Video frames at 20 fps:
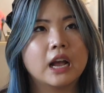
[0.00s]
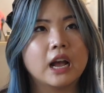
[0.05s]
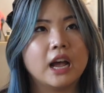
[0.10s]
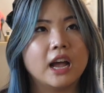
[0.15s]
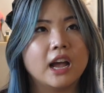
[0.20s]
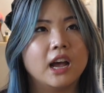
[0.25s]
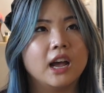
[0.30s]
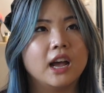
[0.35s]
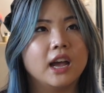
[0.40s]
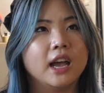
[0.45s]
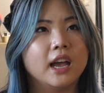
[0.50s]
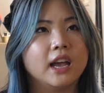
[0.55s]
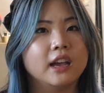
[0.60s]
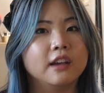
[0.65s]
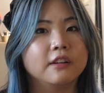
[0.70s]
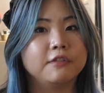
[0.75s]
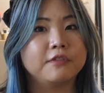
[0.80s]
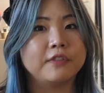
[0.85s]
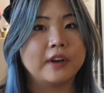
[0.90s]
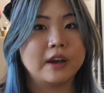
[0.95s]

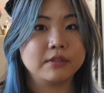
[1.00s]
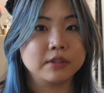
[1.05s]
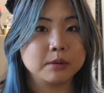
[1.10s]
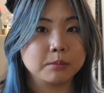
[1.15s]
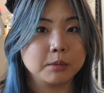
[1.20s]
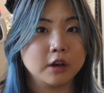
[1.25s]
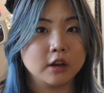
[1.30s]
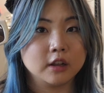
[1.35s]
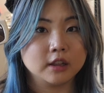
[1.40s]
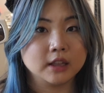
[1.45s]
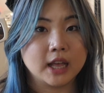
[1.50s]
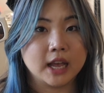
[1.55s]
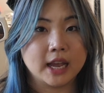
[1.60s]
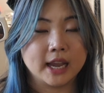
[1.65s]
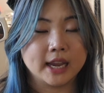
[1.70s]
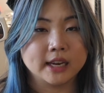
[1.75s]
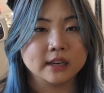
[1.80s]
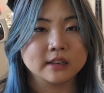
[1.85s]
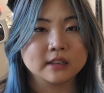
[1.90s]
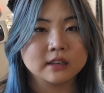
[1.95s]
I found them
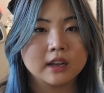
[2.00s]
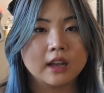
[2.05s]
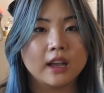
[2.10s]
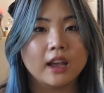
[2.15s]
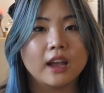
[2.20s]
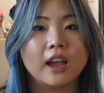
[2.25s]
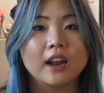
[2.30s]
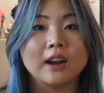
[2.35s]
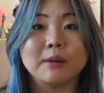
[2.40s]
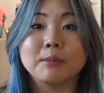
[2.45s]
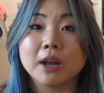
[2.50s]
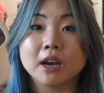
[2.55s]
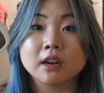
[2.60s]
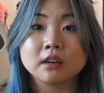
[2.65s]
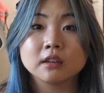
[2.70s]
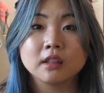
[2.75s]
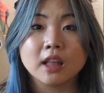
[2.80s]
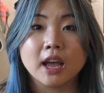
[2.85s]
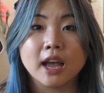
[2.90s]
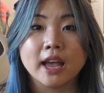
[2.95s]
online, and I'm not
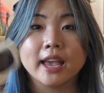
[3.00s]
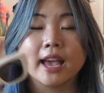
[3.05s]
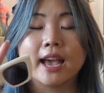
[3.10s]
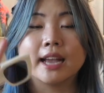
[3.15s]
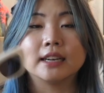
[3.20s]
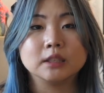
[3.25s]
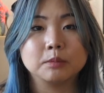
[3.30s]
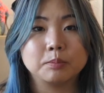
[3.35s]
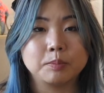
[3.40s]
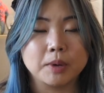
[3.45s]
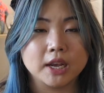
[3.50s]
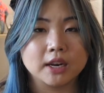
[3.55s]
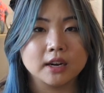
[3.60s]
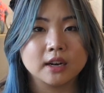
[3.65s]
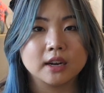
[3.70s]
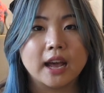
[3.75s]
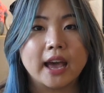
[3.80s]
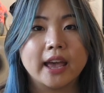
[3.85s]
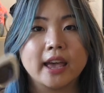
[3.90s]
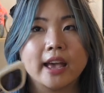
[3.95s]
gonna lie, I
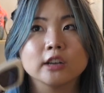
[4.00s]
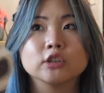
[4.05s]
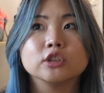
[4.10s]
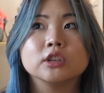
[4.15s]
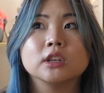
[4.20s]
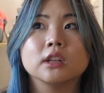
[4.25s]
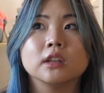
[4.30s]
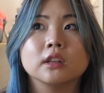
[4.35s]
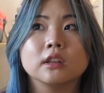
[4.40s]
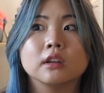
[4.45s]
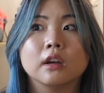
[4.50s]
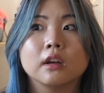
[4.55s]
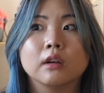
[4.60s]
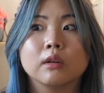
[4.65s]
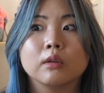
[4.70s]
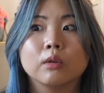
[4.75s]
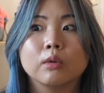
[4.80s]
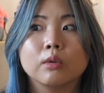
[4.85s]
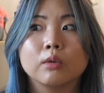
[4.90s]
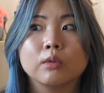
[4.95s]
debated. I actually
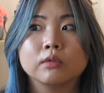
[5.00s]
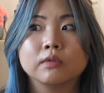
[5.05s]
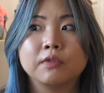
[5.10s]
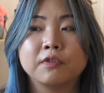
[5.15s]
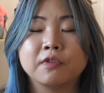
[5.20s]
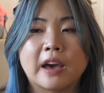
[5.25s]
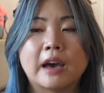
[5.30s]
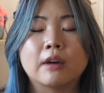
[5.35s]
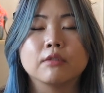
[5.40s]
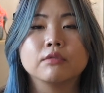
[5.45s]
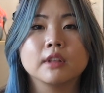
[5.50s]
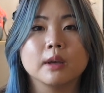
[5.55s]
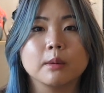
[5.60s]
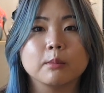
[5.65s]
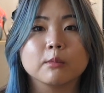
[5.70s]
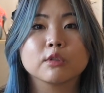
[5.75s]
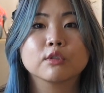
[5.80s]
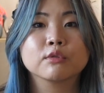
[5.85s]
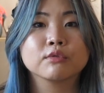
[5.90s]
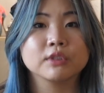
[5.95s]
found
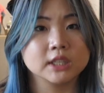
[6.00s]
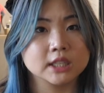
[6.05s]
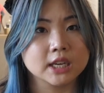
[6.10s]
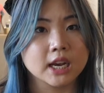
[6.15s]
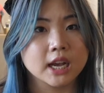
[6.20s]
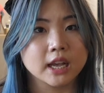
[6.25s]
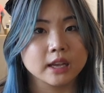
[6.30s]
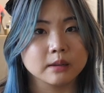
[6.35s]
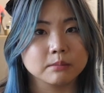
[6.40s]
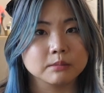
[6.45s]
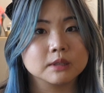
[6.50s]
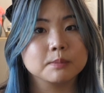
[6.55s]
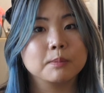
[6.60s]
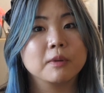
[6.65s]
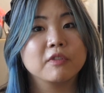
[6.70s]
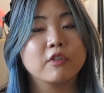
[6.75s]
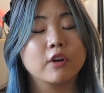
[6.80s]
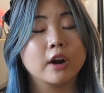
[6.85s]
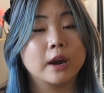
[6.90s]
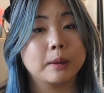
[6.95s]
them 3 times
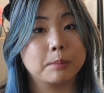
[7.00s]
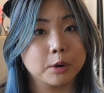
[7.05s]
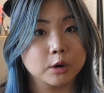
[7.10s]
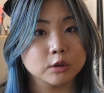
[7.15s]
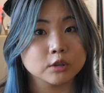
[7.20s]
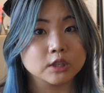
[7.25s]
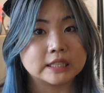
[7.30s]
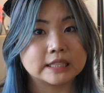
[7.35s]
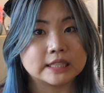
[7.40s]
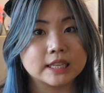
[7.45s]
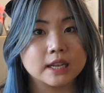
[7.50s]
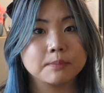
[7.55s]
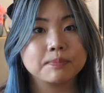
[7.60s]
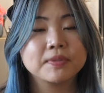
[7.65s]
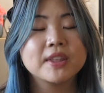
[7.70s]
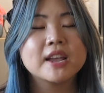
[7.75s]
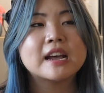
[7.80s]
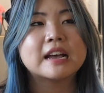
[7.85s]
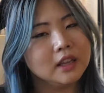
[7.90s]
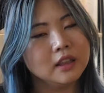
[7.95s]
before I purchased
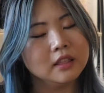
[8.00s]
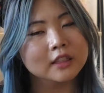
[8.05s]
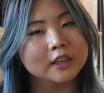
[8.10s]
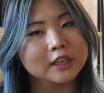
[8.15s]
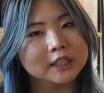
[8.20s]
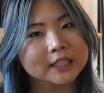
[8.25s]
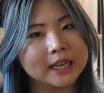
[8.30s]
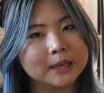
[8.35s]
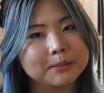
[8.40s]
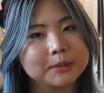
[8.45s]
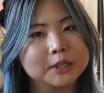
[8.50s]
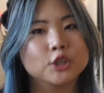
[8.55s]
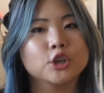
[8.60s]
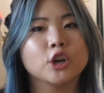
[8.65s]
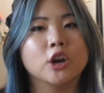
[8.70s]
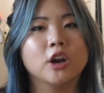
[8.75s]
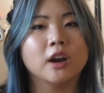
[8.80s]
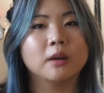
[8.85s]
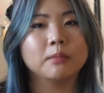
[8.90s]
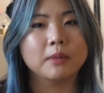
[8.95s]
them. Third time's a
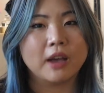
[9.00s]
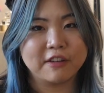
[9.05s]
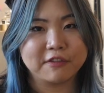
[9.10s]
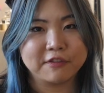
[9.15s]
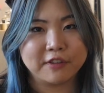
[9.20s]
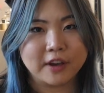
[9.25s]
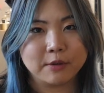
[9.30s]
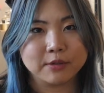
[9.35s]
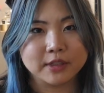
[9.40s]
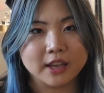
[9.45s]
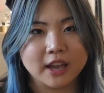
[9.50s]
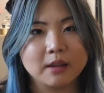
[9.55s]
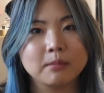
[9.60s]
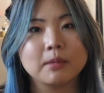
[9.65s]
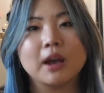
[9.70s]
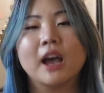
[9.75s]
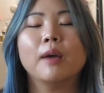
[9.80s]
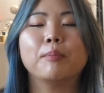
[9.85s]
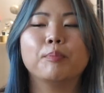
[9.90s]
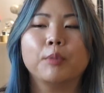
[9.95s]
charm. I found
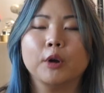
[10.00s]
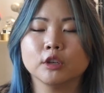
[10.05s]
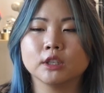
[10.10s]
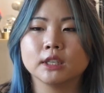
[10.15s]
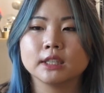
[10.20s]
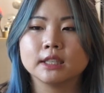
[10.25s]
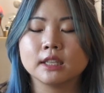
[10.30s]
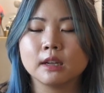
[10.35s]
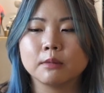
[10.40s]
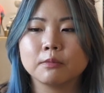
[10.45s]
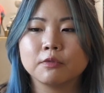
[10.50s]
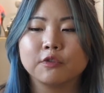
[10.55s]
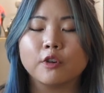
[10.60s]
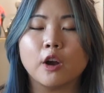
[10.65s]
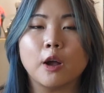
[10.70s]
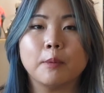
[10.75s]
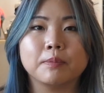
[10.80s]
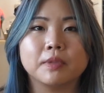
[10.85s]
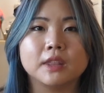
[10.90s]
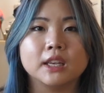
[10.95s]
them. I purchased them
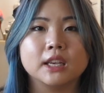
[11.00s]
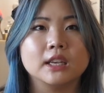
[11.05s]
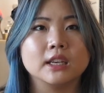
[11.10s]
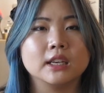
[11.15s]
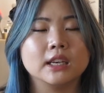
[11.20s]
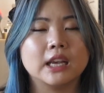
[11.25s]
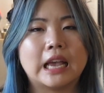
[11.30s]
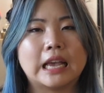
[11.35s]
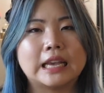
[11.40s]
from the